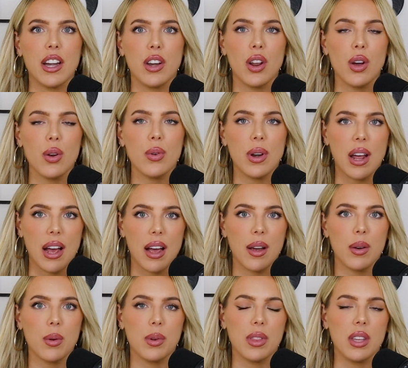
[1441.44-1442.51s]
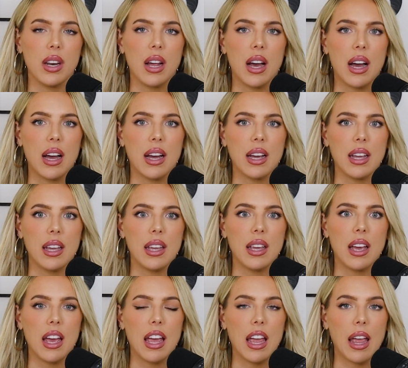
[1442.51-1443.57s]
know now that
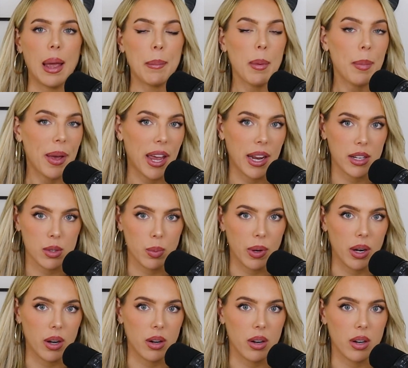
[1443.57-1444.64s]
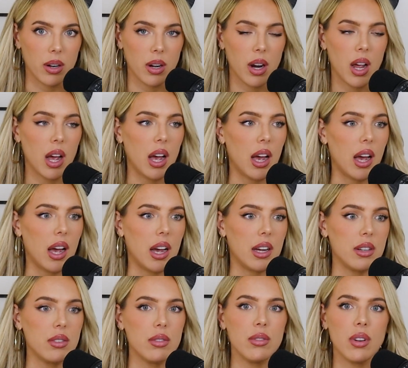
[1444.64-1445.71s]
I am a pants wearer.
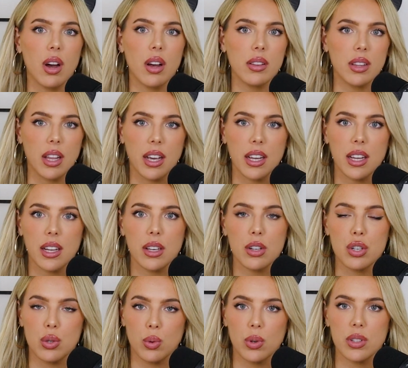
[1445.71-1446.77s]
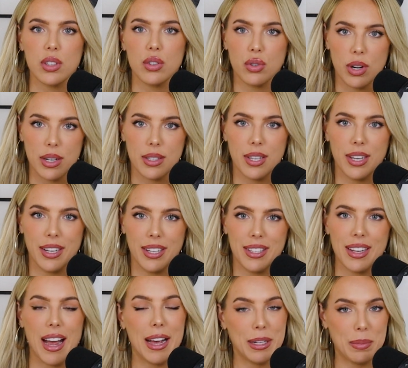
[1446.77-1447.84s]
I do not like shorts and
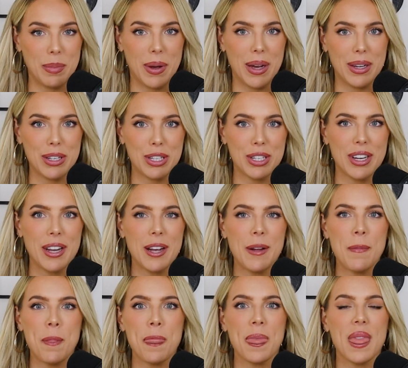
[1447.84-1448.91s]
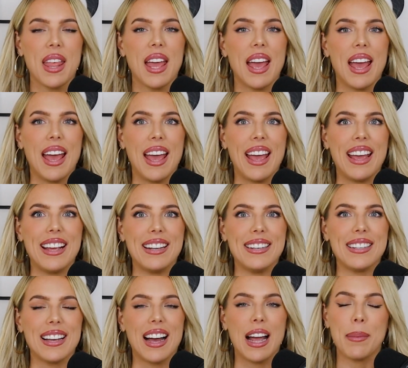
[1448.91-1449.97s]
dresses as much.
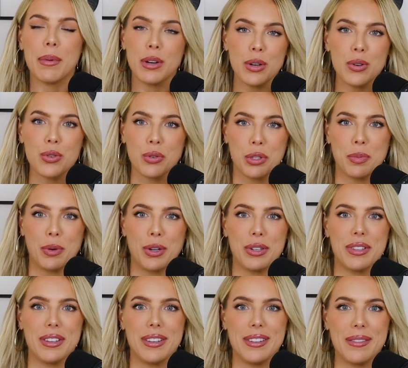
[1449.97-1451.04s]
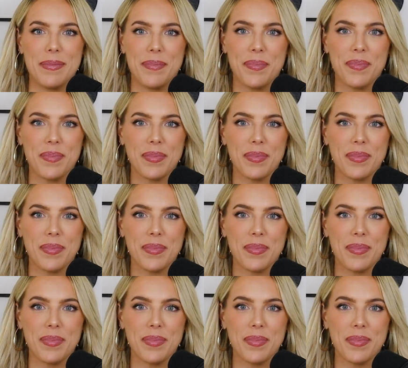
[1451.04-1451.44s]
And I'm a neutrals person.